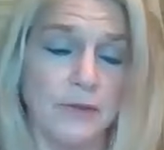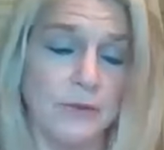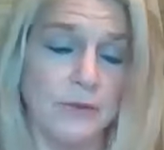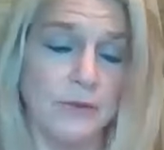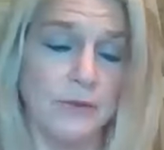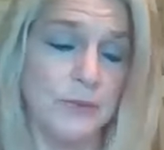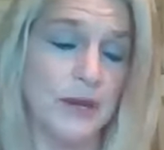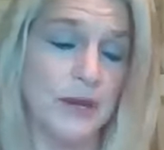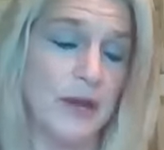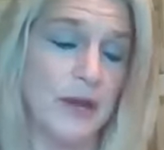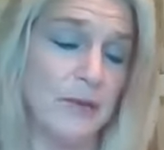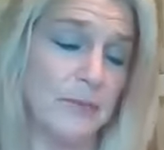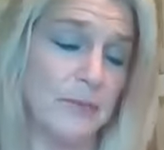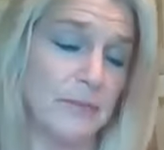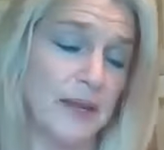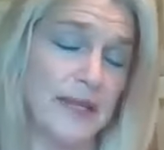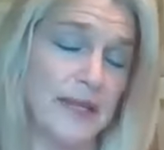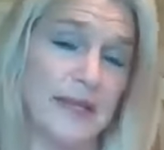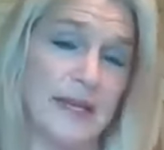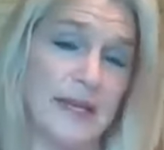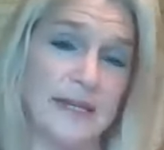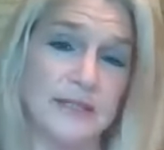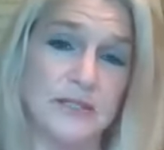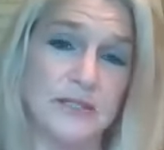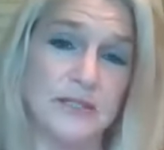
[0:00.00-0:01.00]
throughout
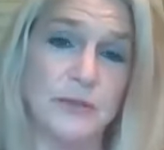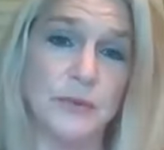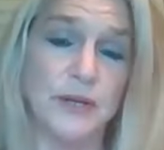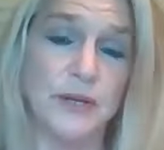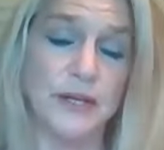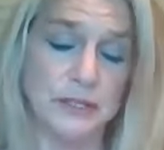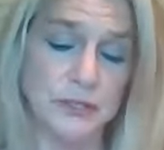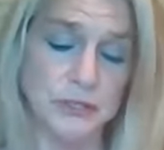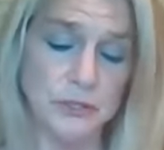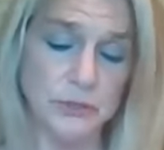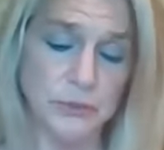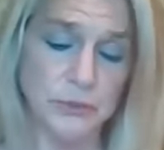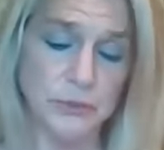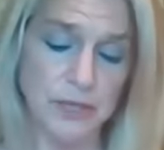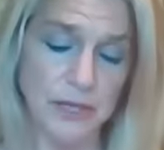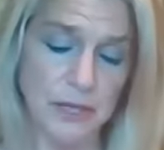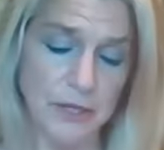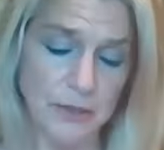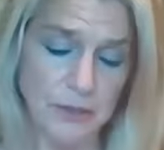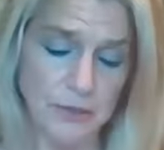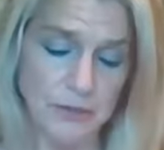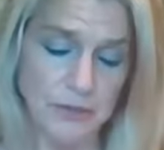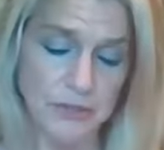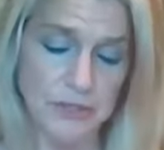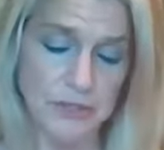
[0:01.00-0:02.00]
my last 22
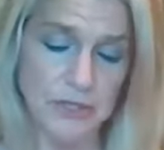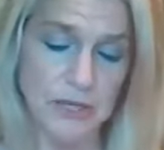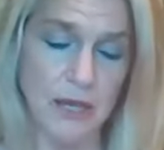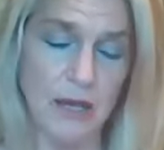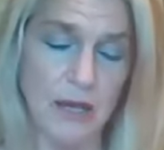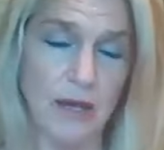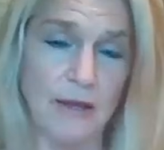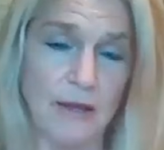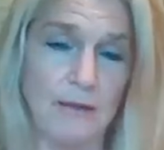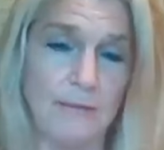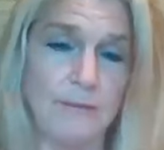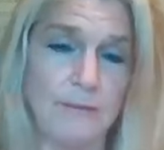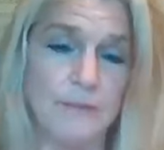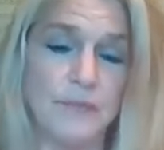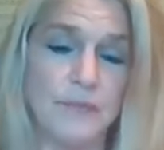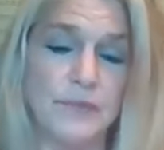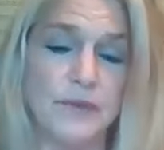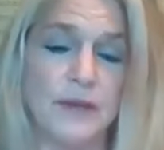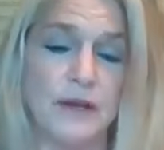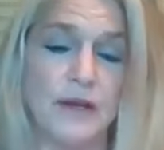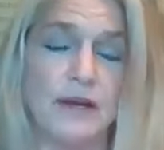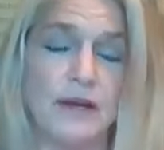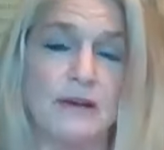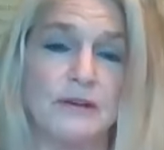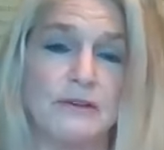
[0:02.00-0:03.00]
years
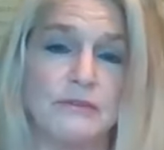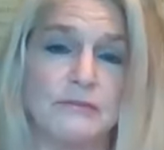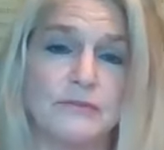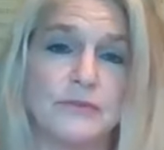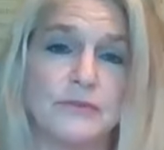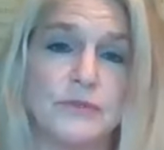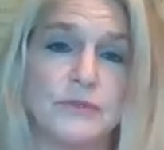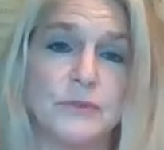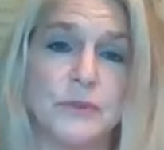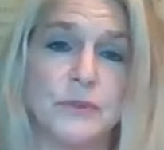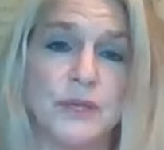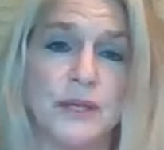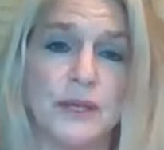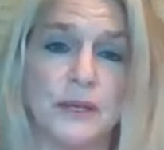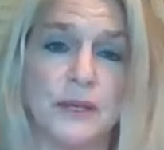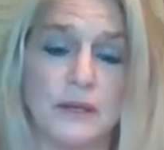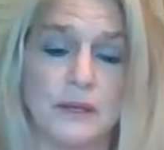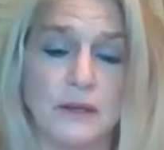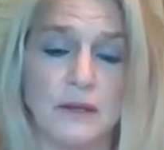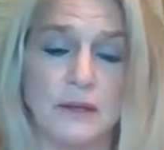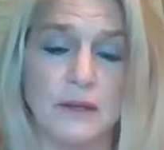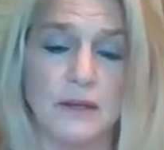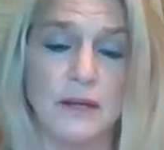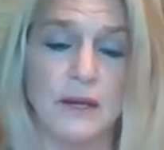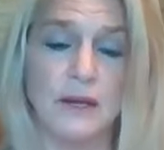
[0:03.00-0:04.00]
of doing
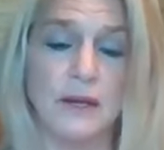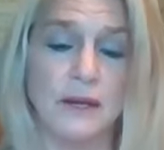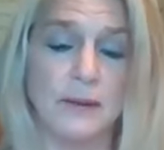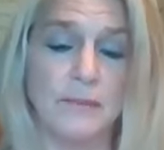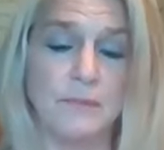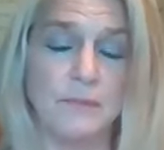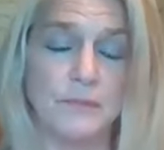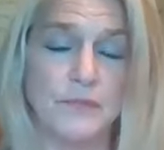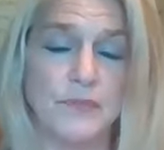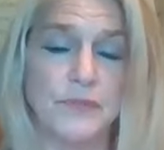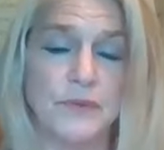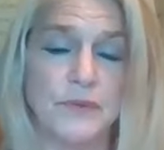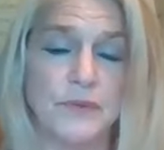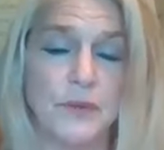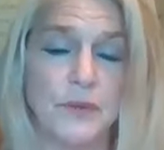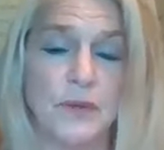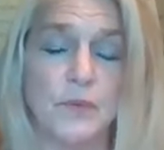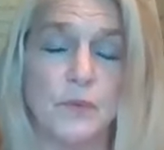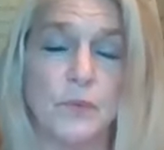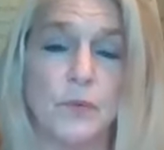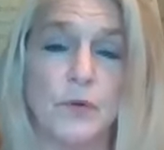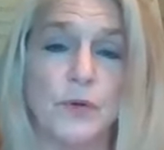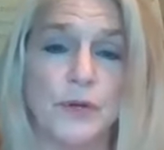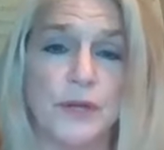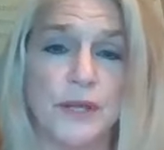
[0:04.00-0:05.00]
and
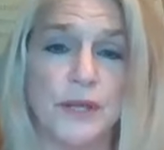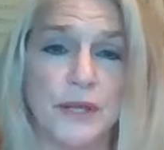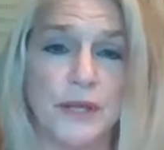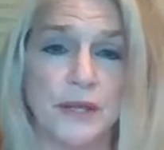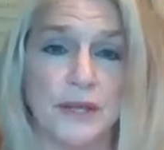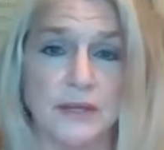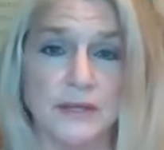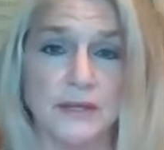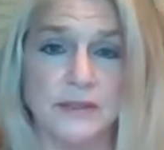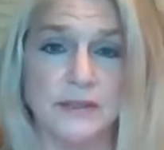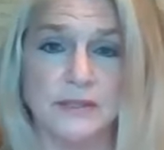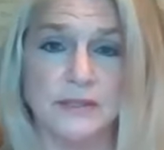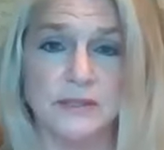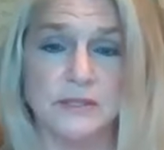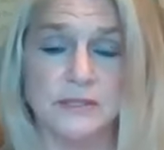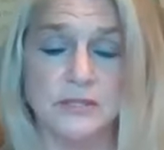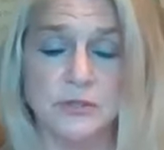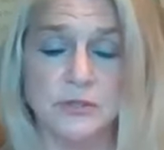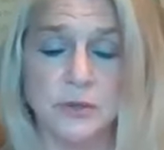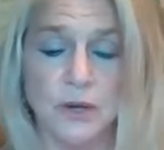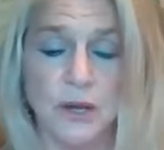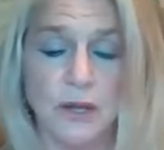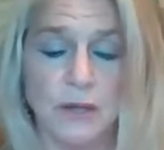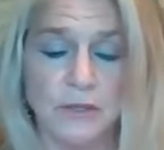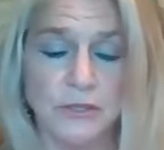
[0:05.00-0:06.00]
working as an
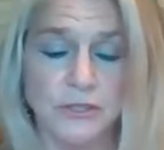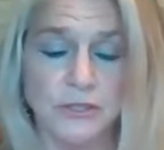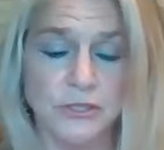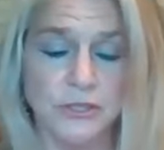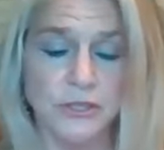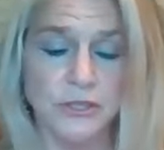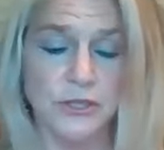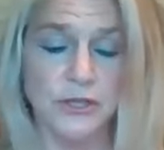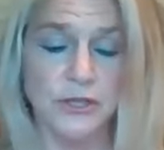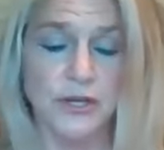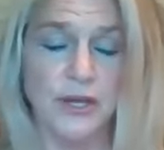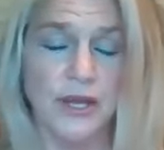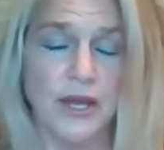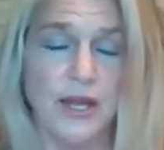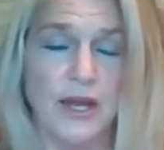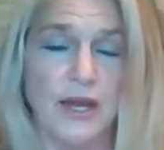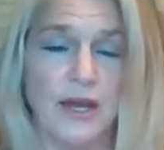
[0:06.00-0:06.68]
astrologer,